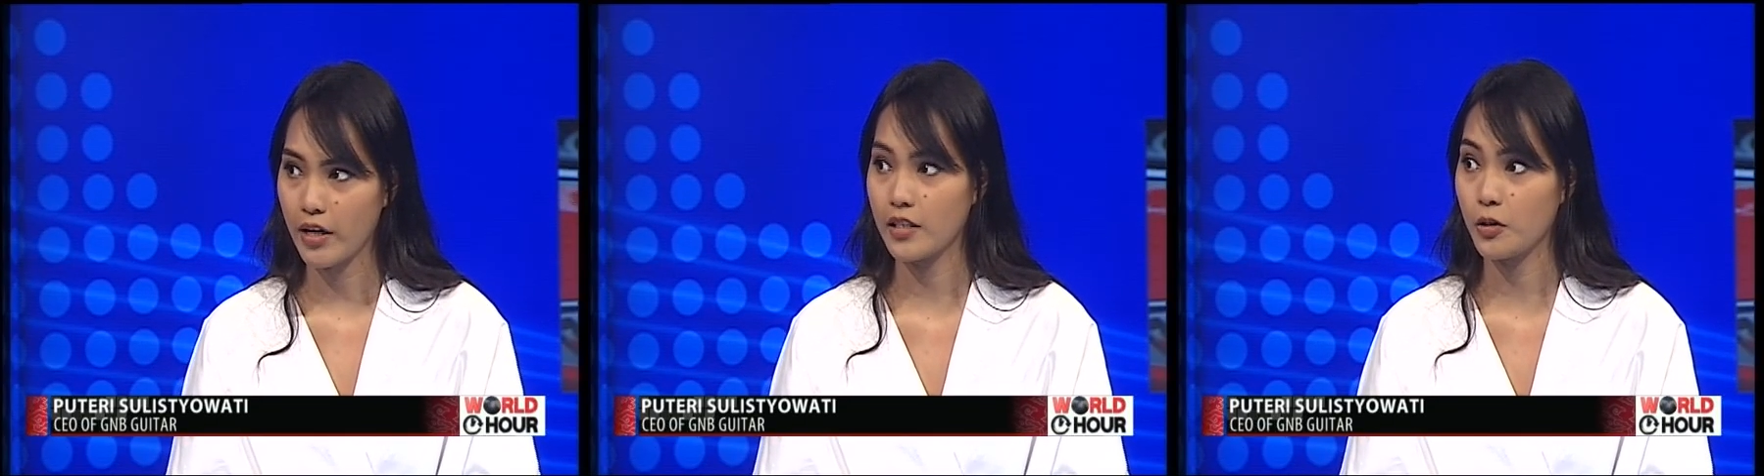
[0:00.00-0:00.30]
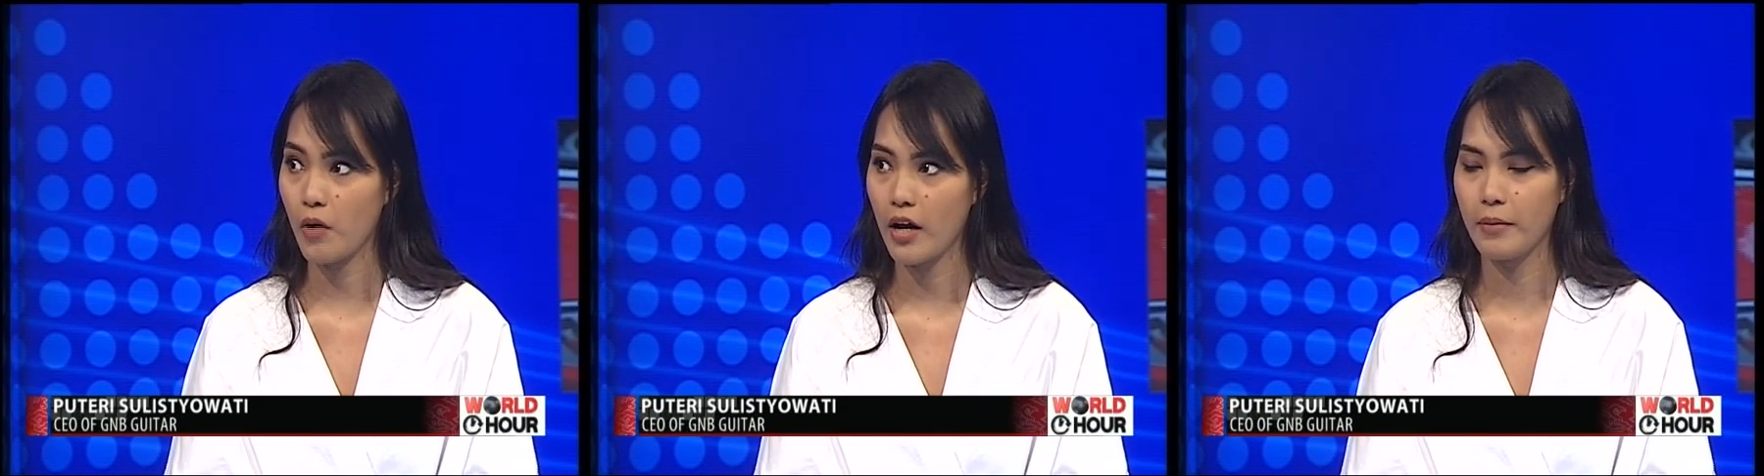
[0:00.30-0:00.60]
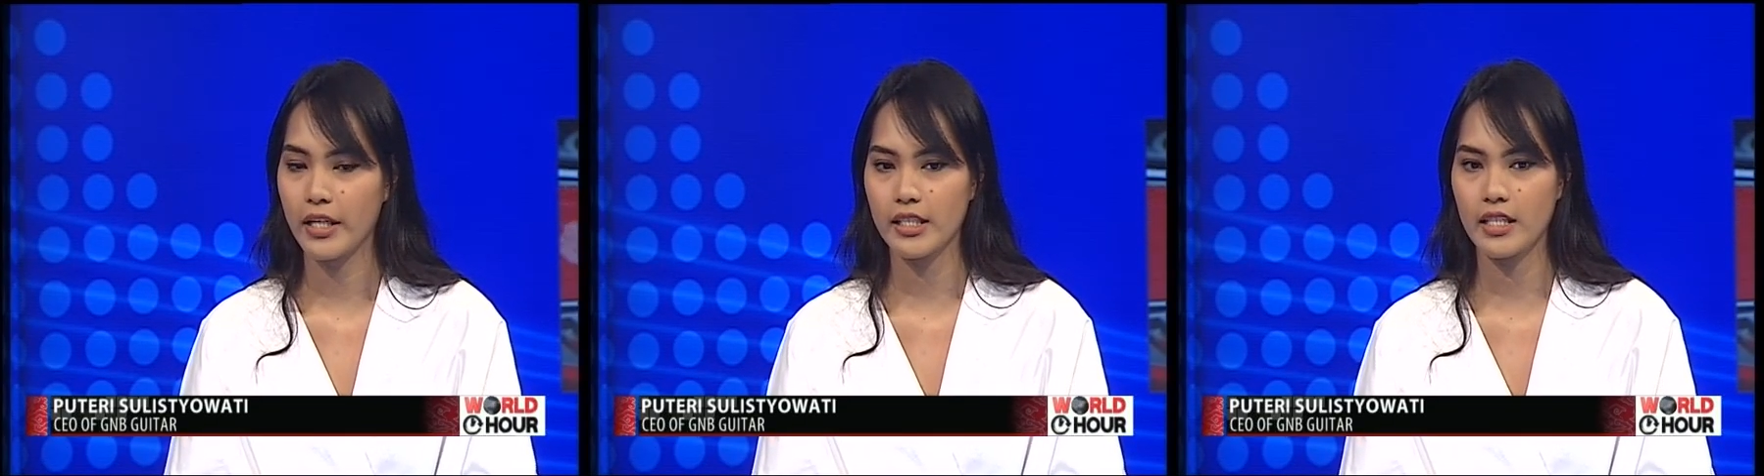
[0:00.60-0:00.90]
requests as
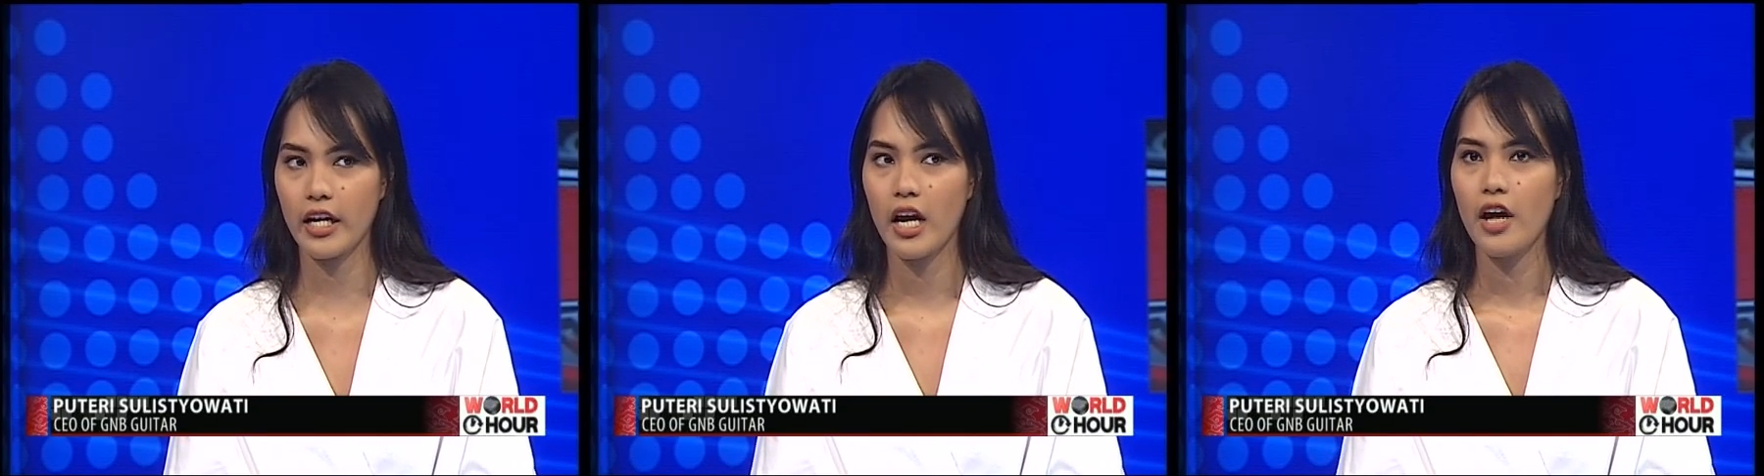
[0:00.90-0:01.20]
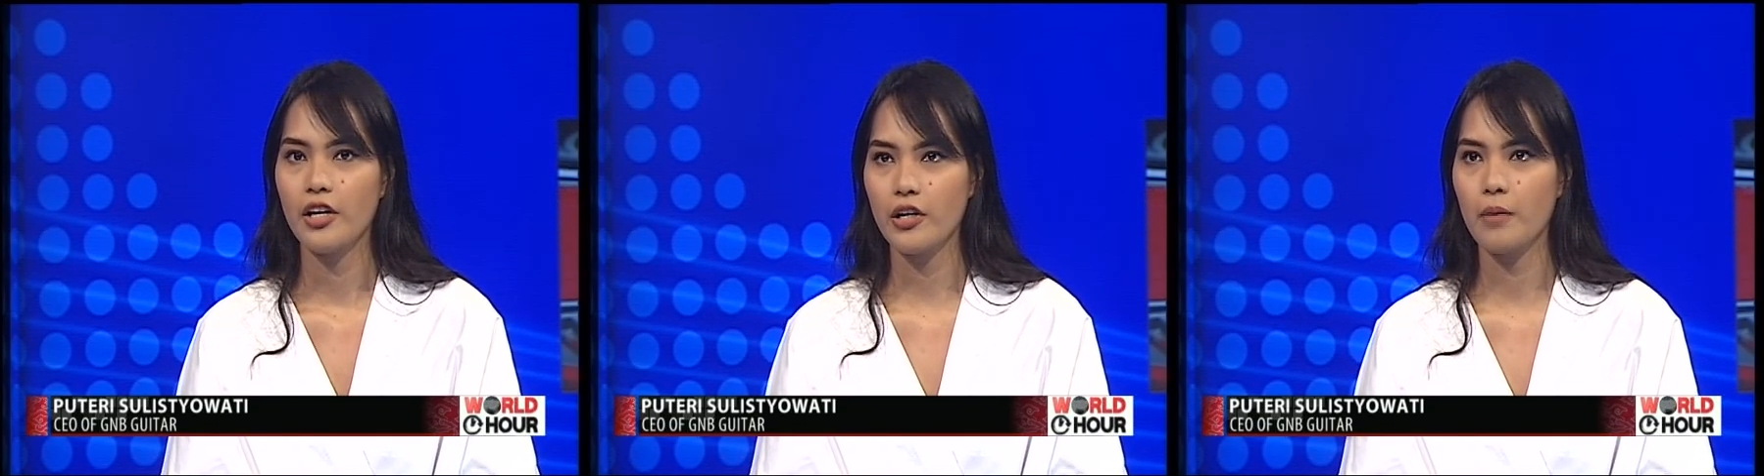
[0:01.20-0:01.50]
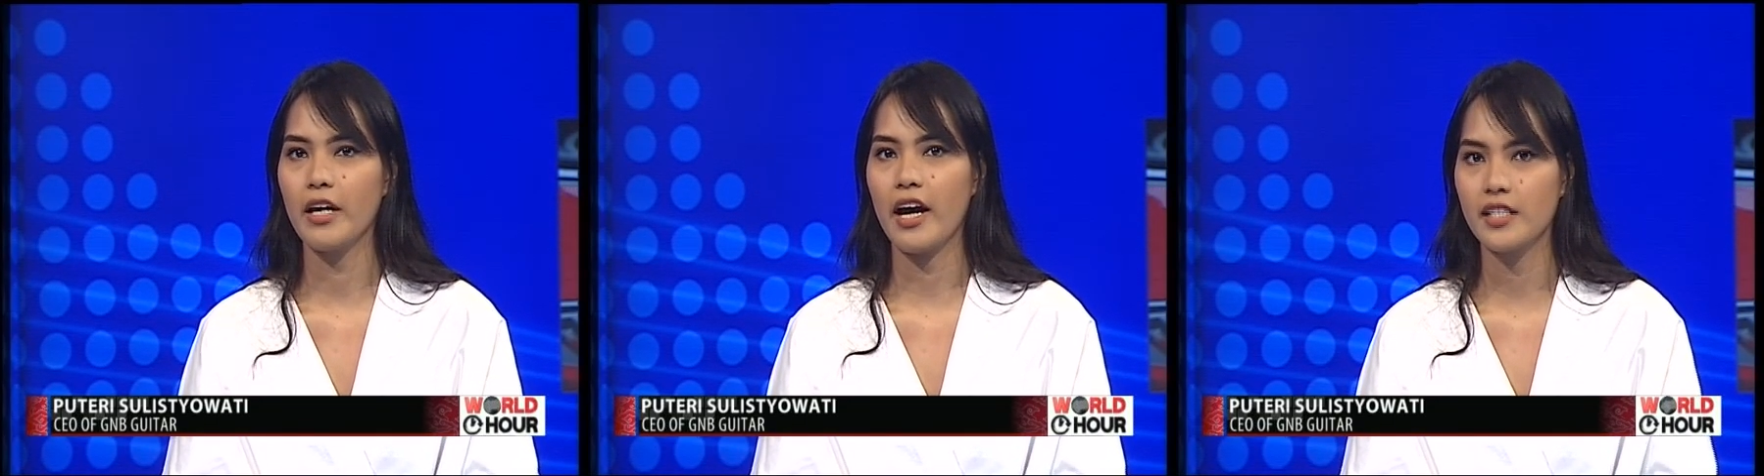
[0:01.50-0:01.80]
well because like you
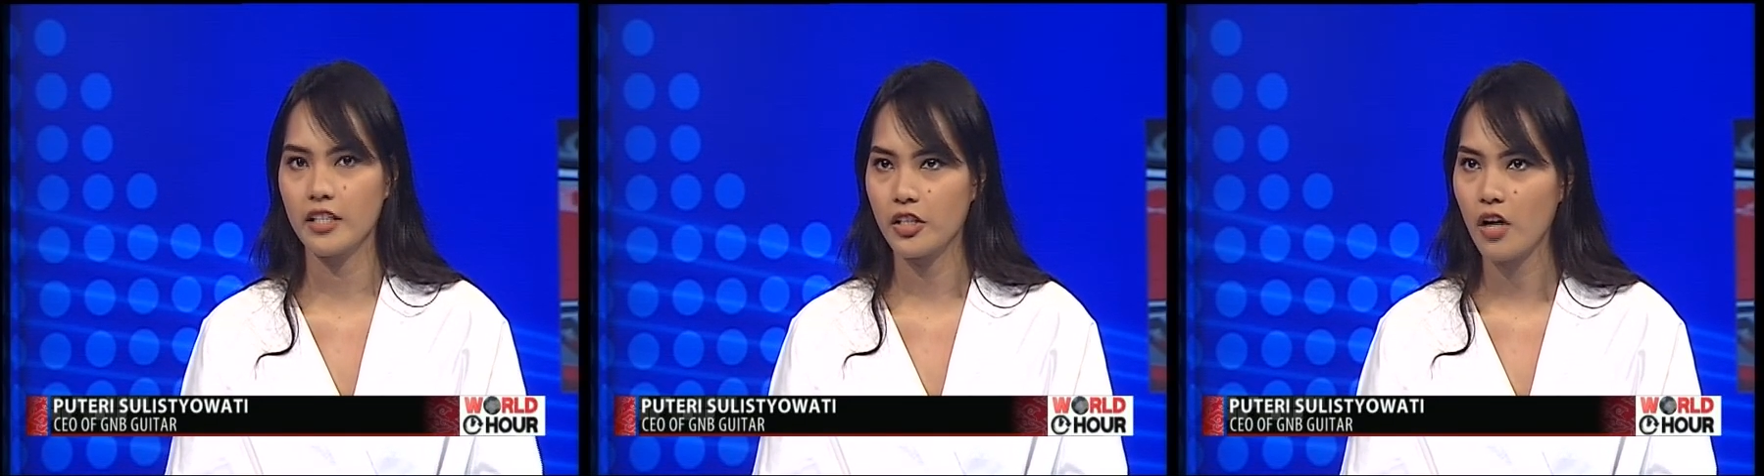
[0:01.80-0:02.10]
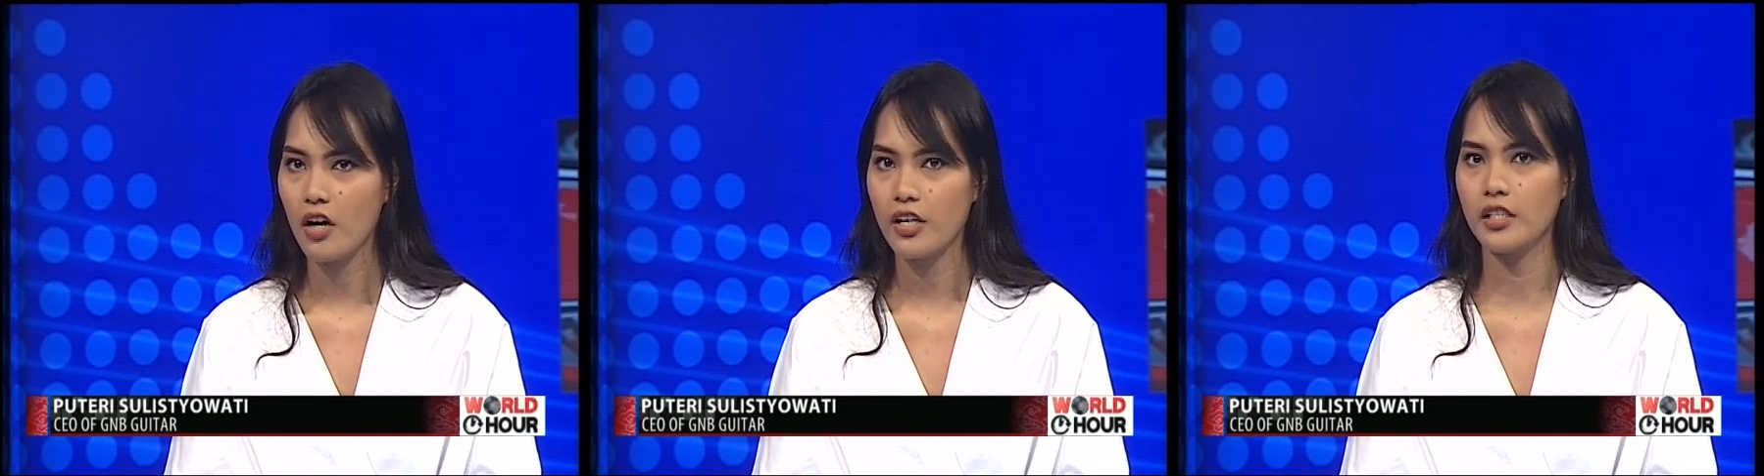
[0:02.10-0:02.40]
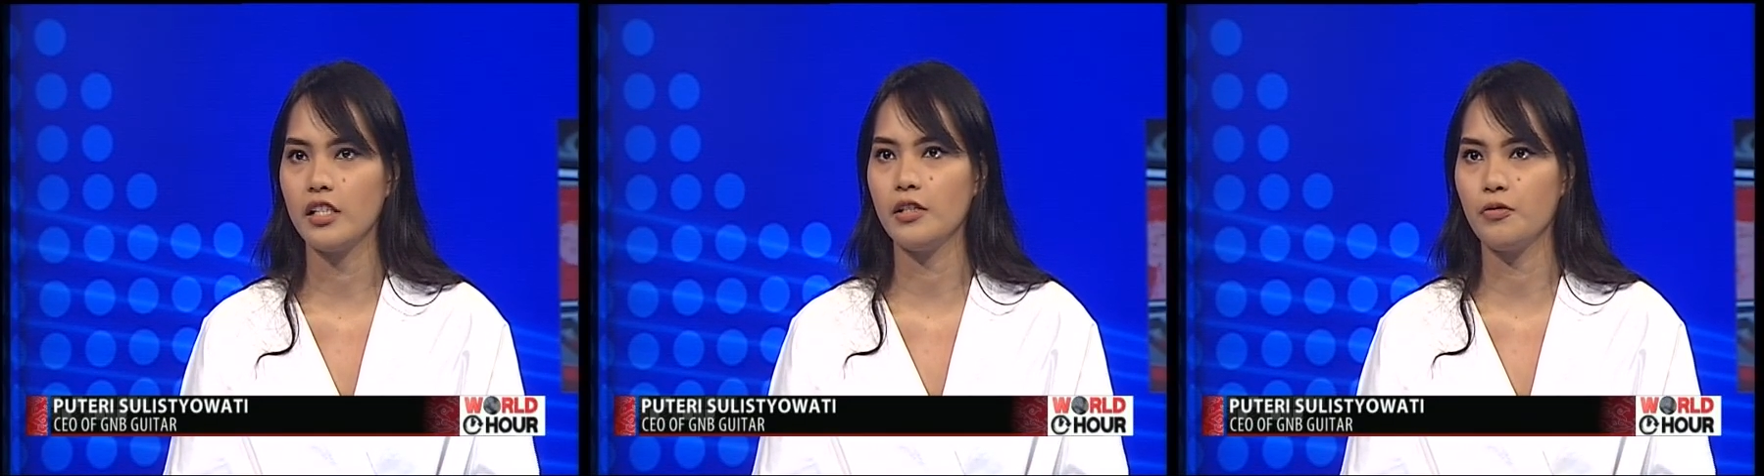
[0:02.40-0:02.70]
know as a
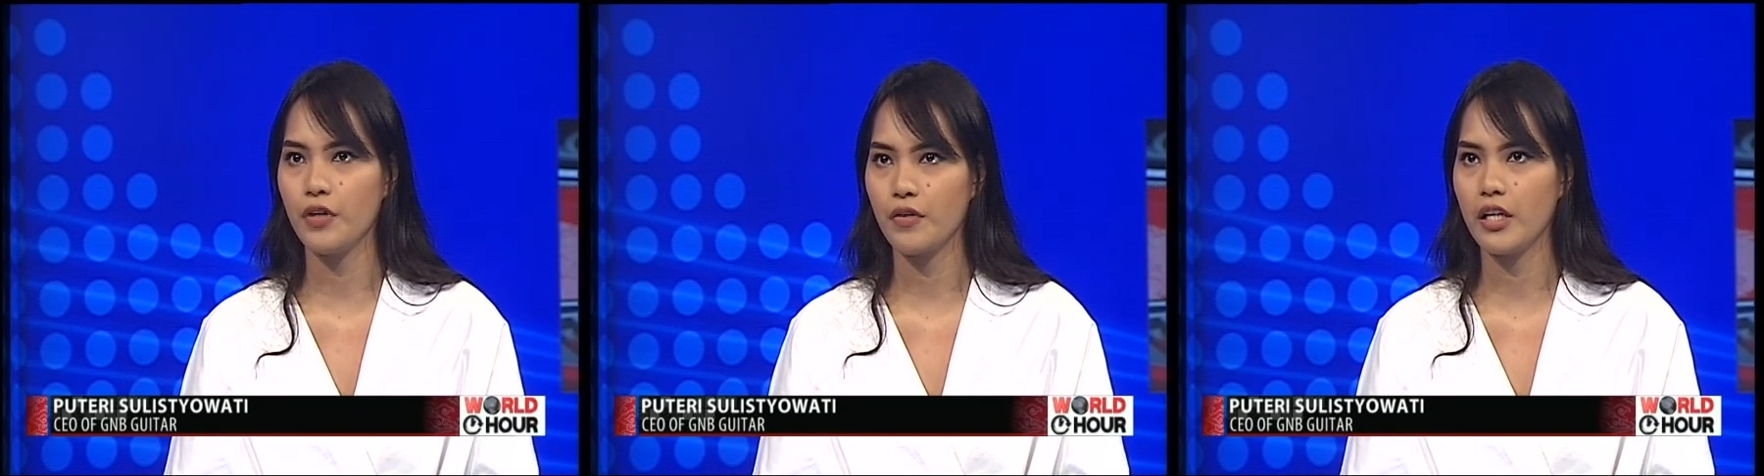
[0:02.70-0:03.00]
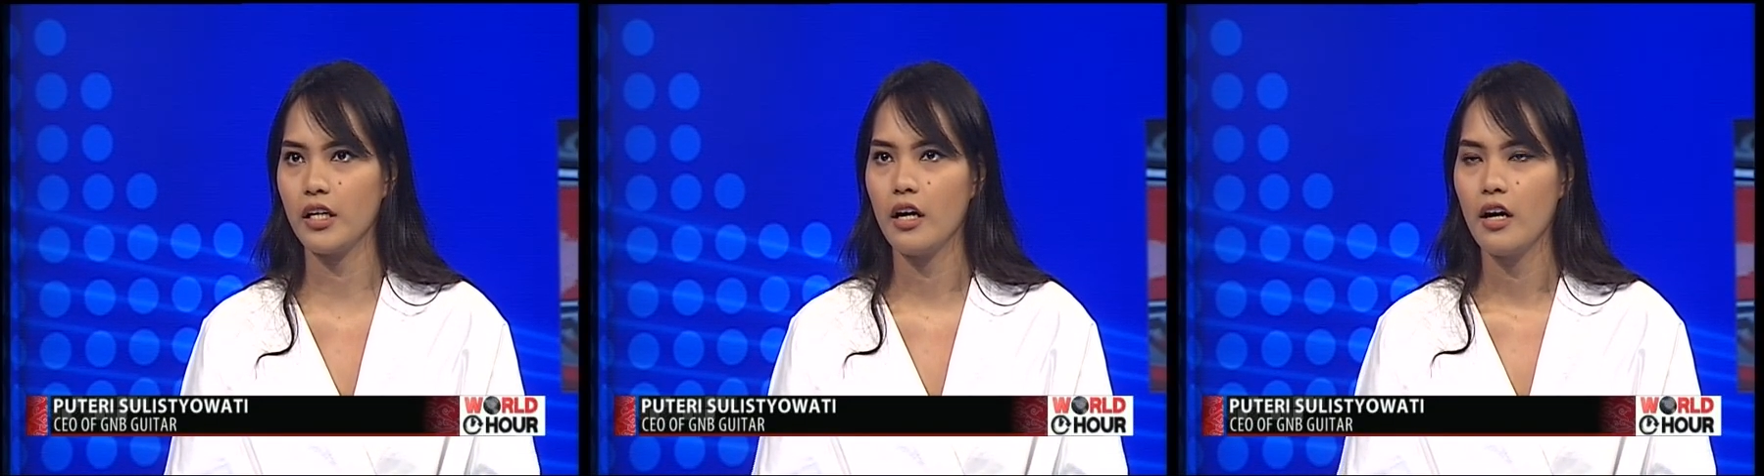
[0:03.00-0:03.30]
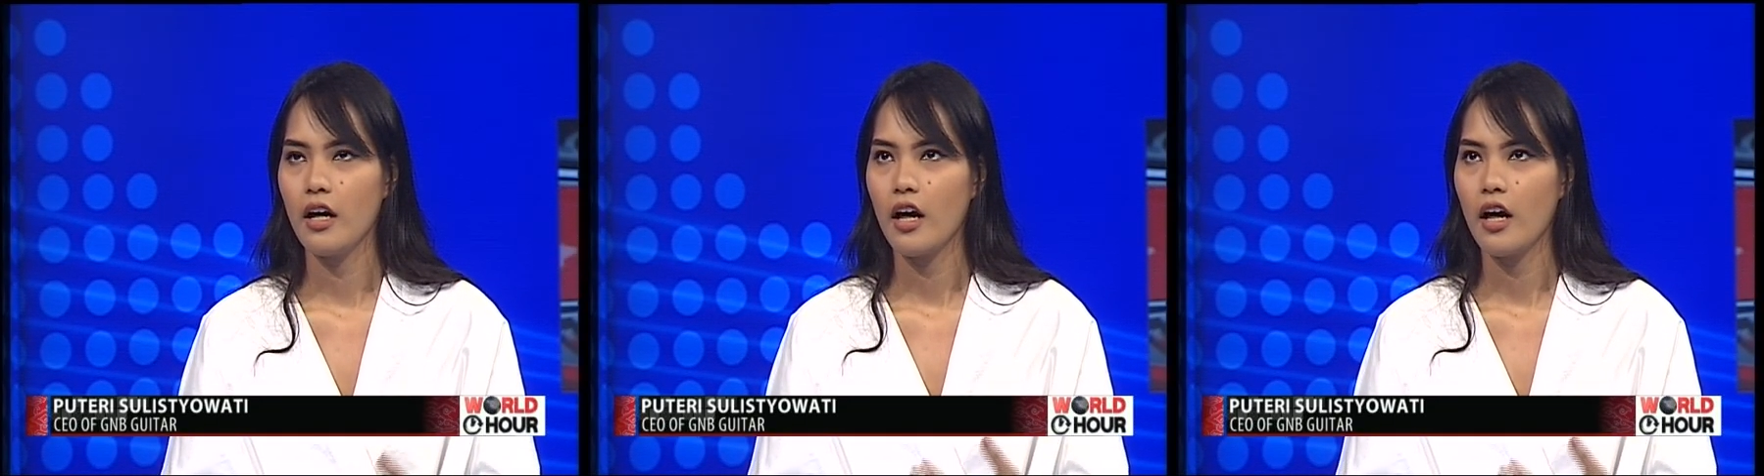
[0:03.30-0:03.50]
guitarist he's very.